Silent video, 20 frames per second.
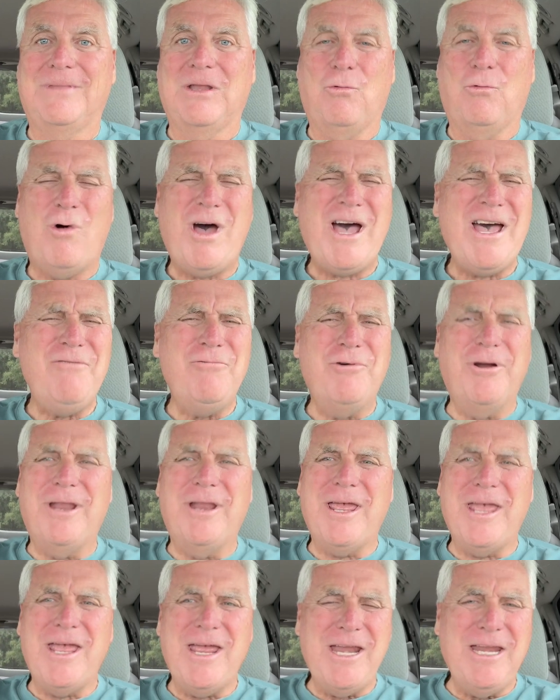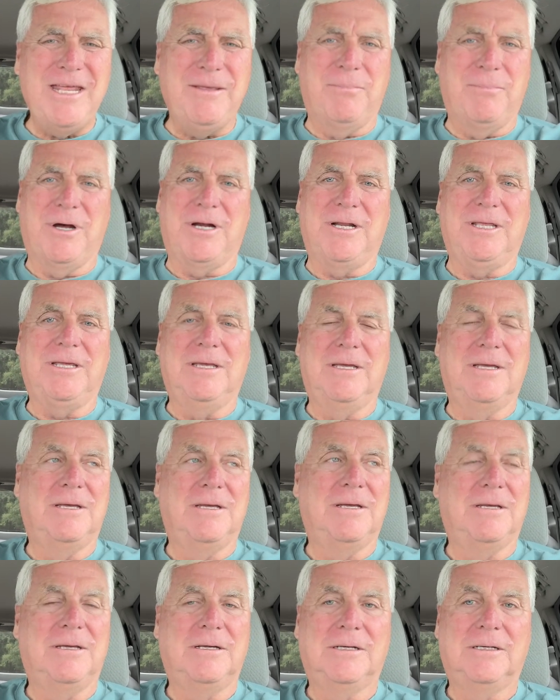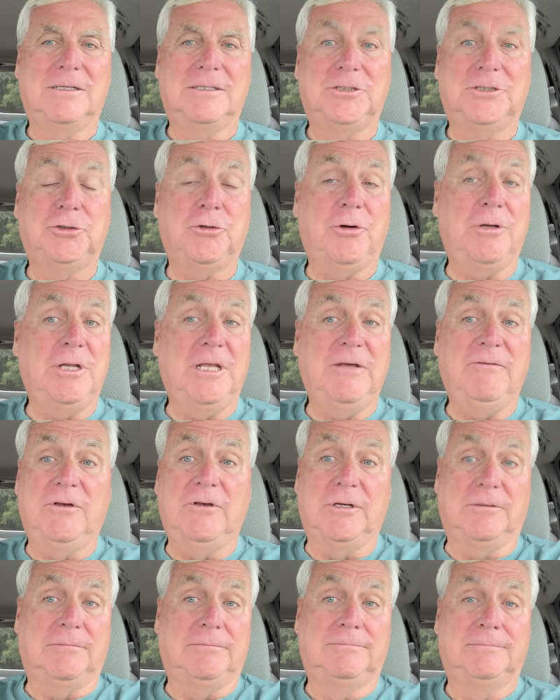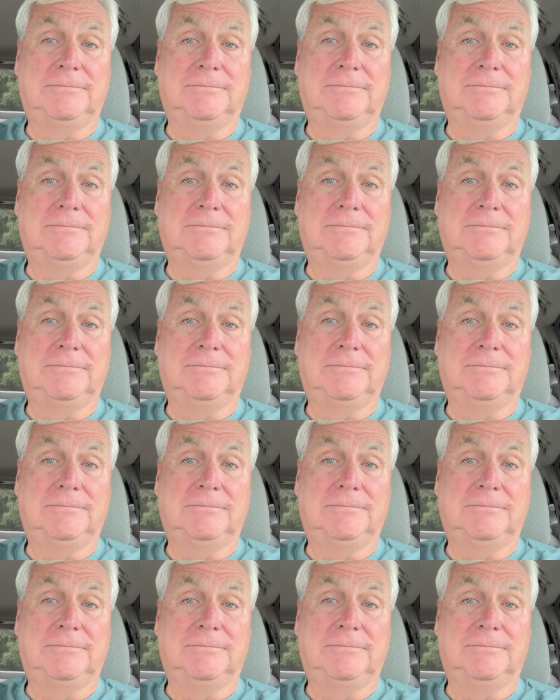Why would anybody join LiveGood?